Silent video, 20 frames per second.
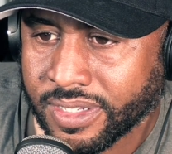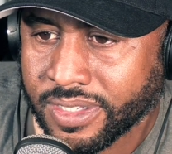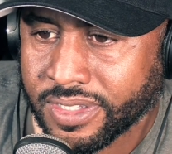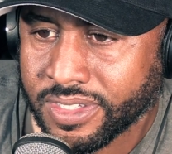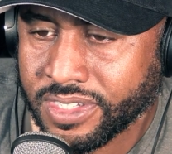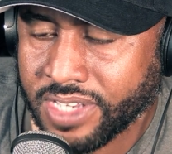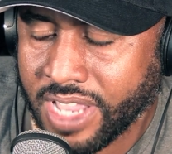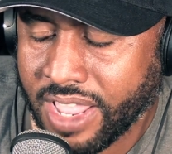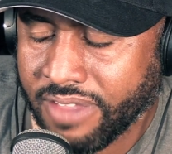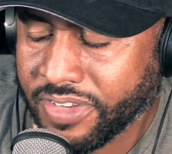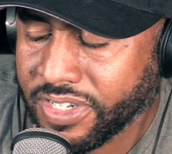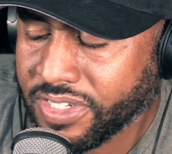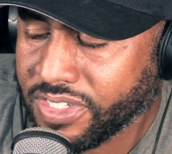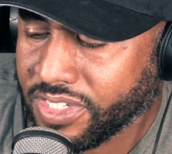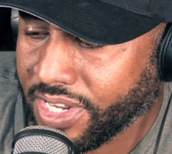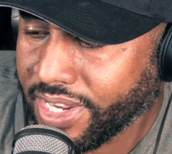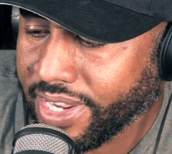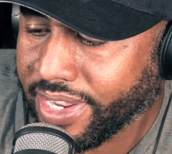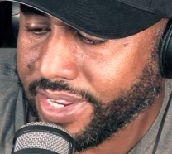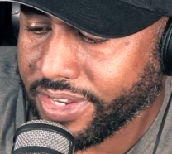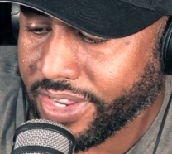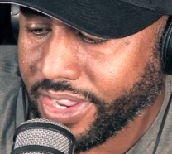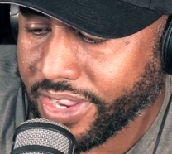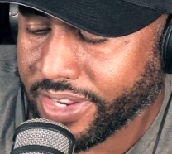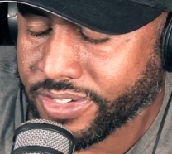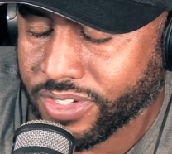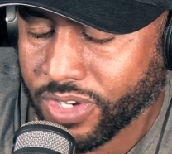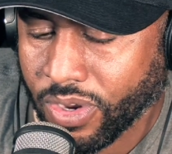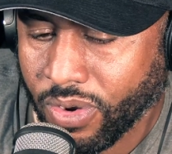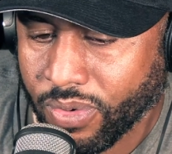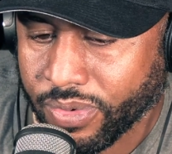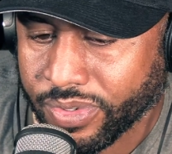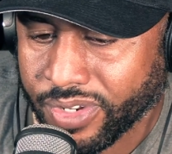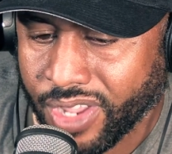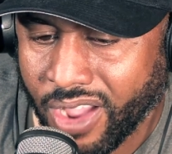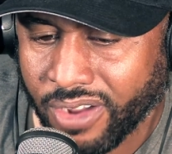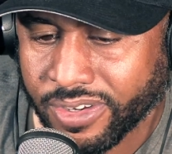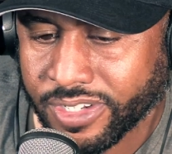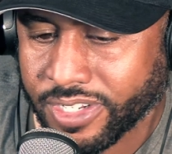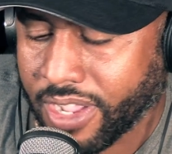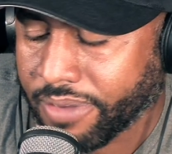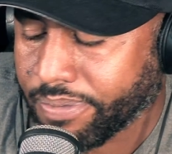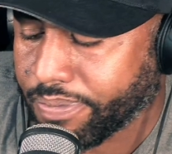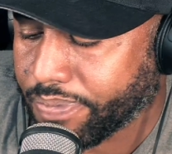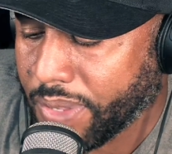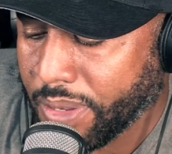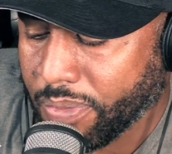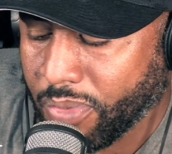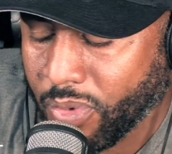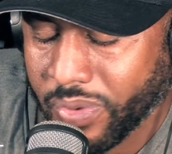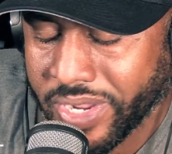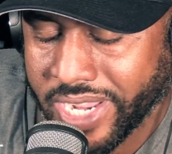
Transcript: 17 years old. Y'all people,